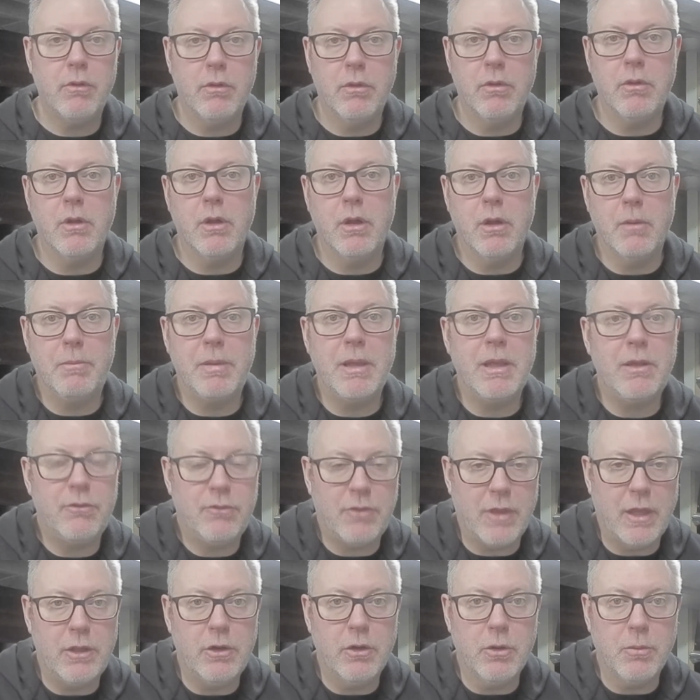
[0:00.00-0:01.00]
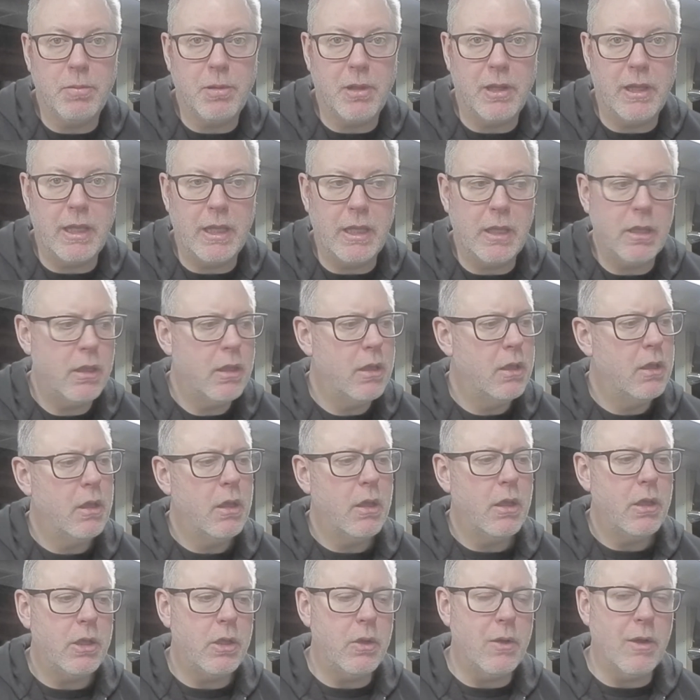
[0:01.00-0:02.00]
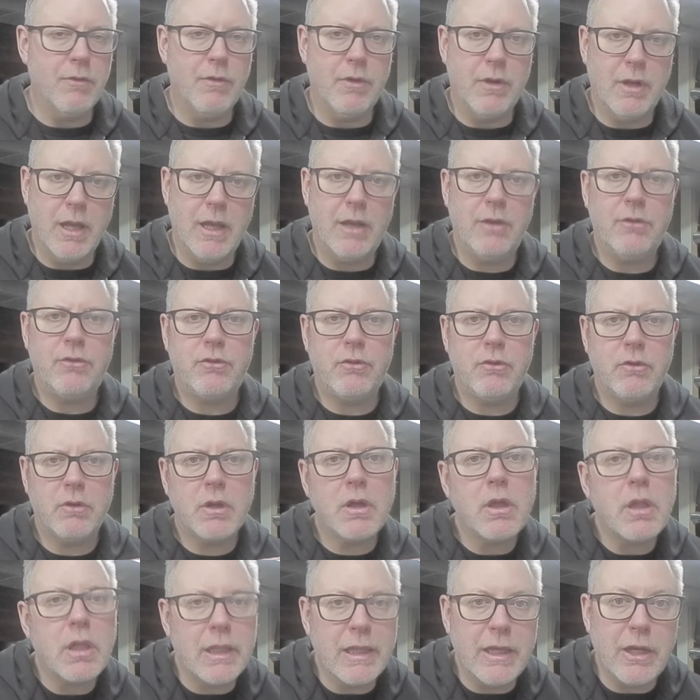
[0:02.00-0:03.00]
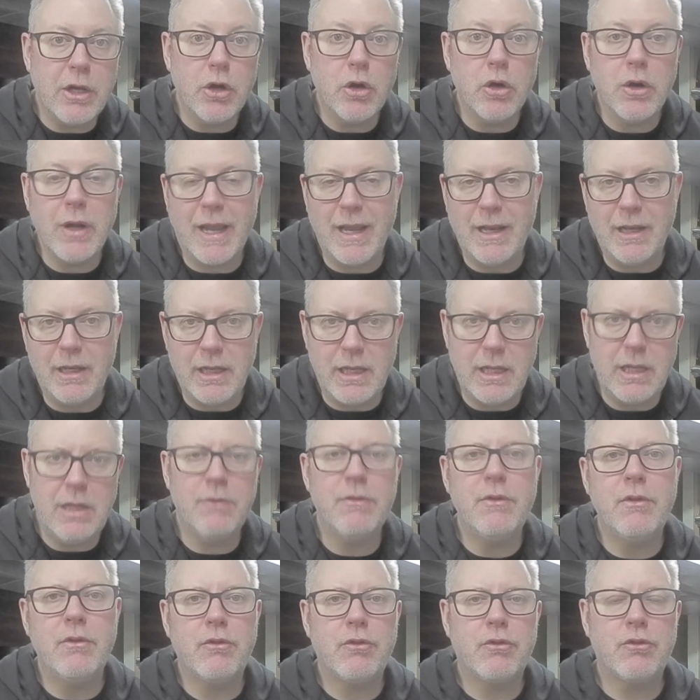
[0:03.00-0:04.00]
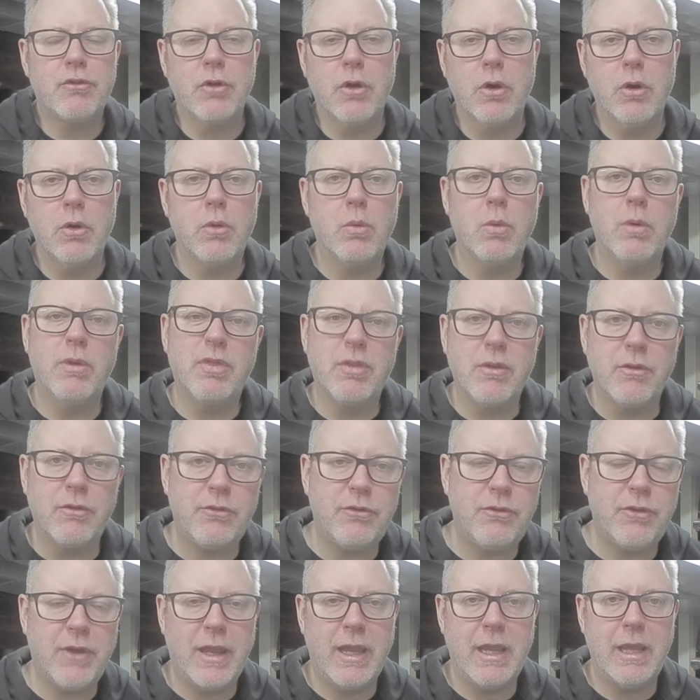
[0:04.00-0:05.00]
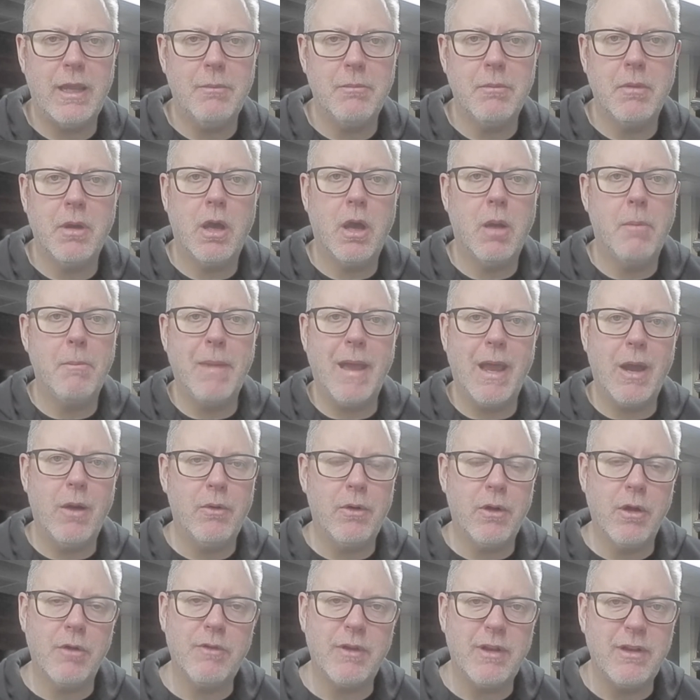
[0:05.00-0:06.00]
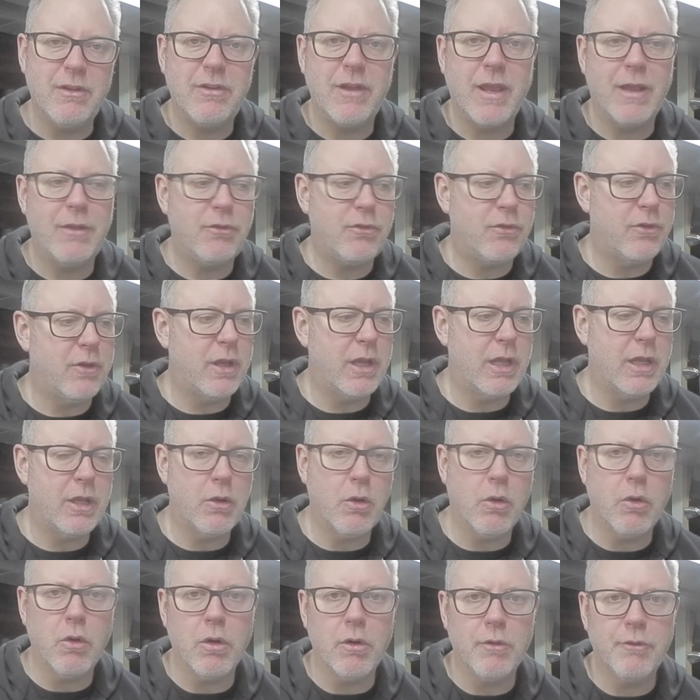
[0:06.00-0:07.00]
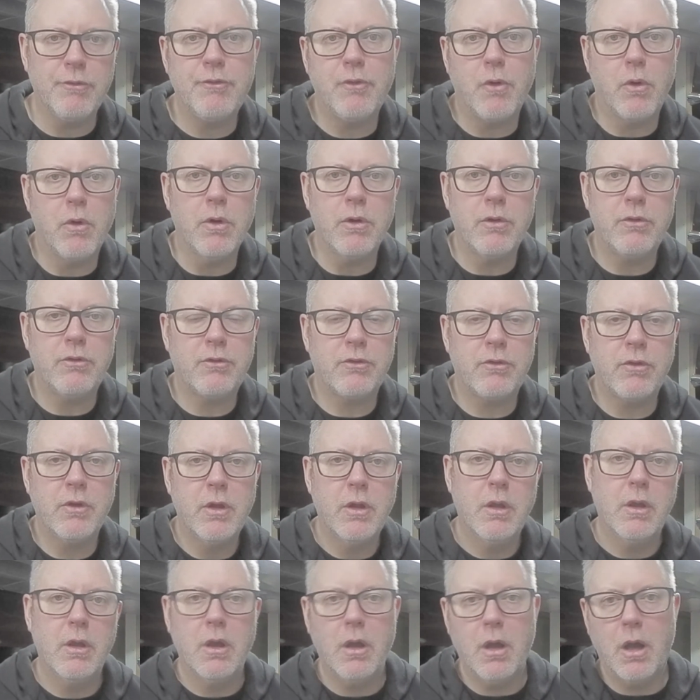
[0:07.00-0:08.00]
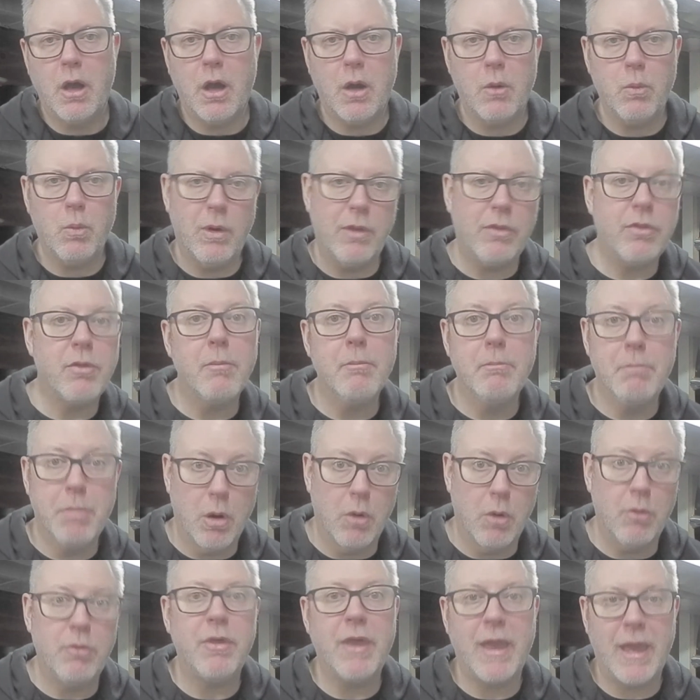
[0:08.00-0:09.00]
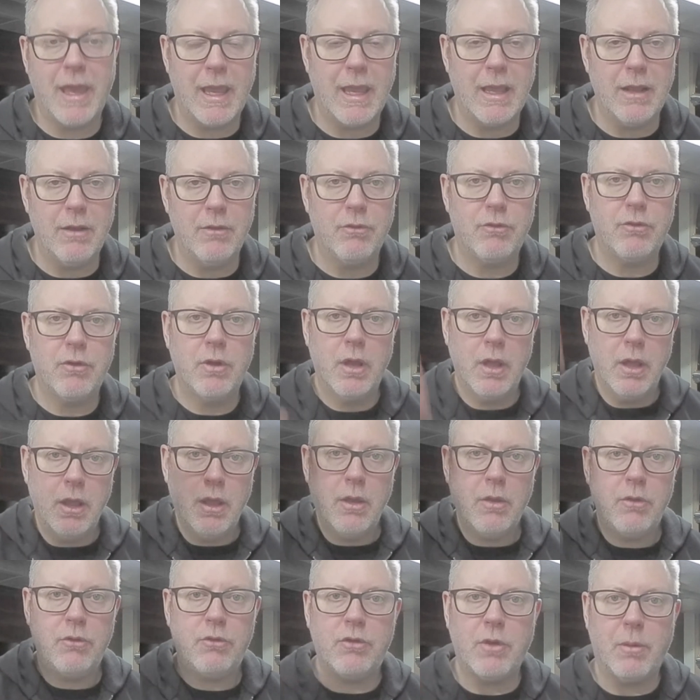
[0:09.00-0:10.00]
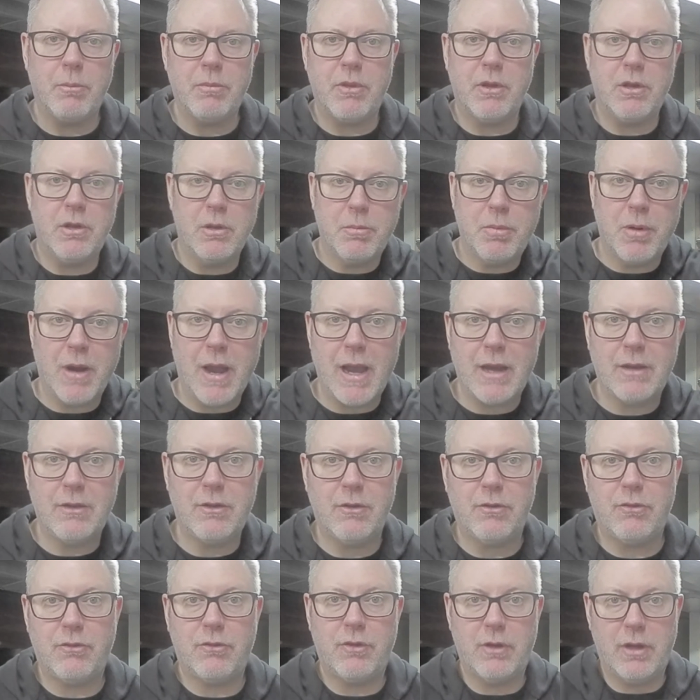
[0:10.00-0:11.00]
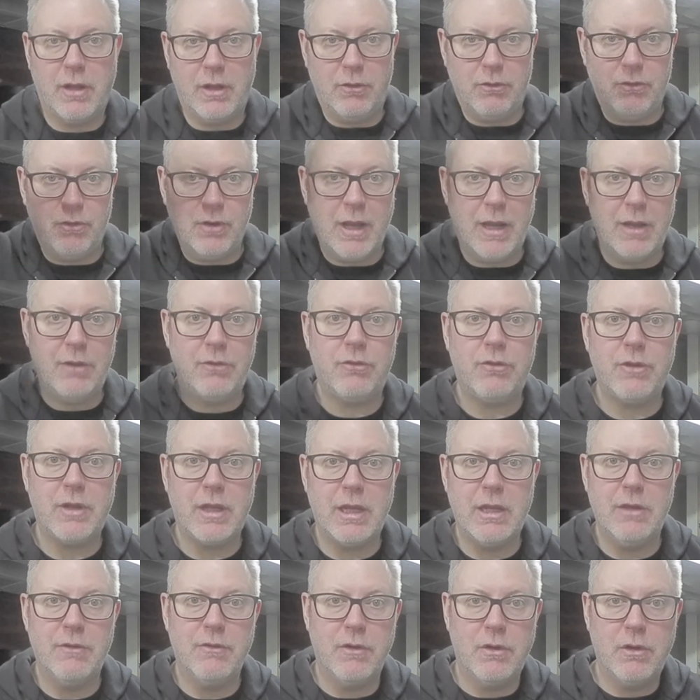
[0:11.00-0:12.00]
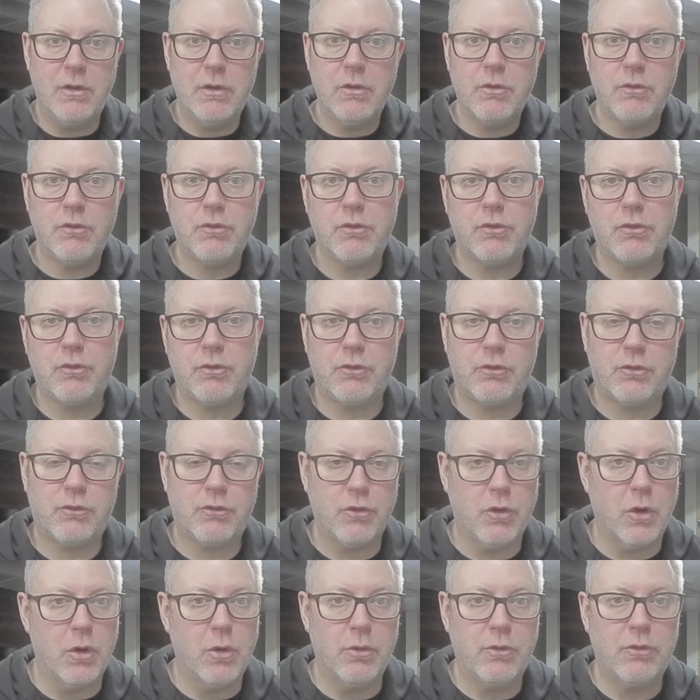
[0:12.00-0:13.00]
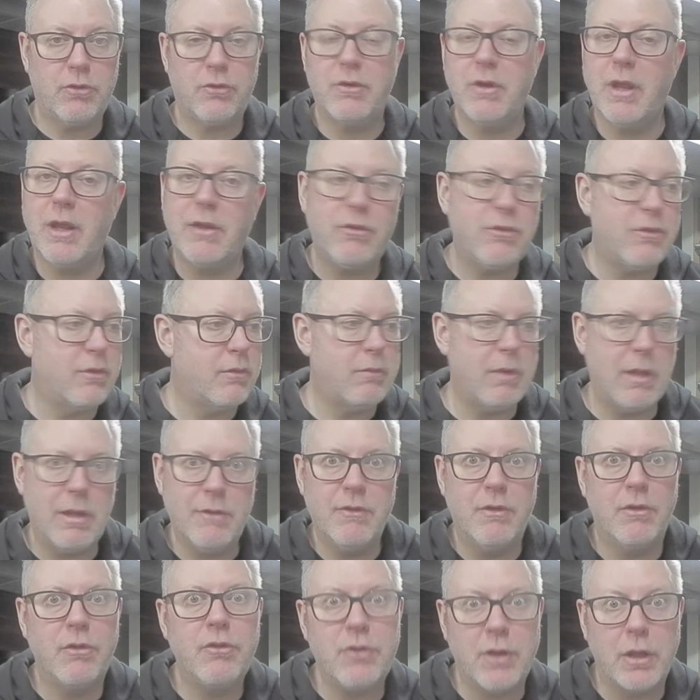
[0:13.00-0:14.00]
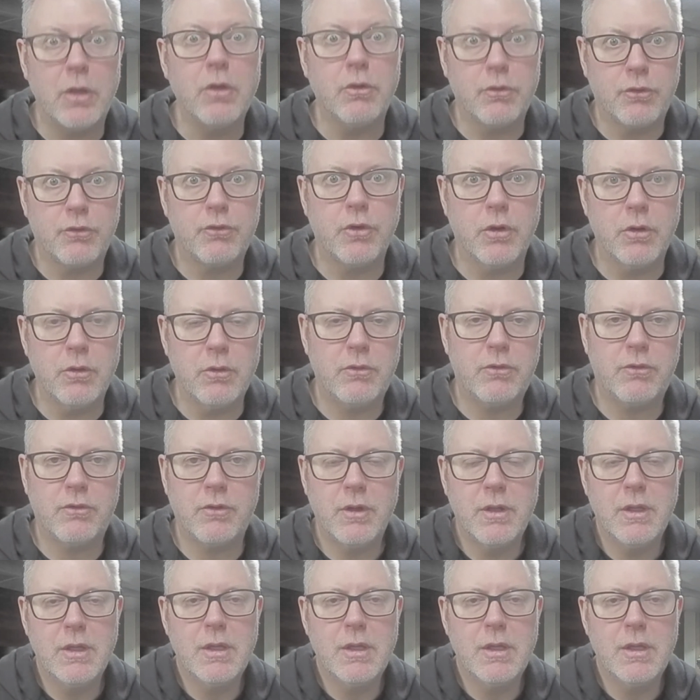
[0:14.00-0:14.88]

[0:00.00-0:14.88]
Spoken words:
the piece that you're playing, you have a nice, clear, and even stroke with the same amount of intensity or force with both hands. Something to practice is nice, even strokes, nice, even single strokes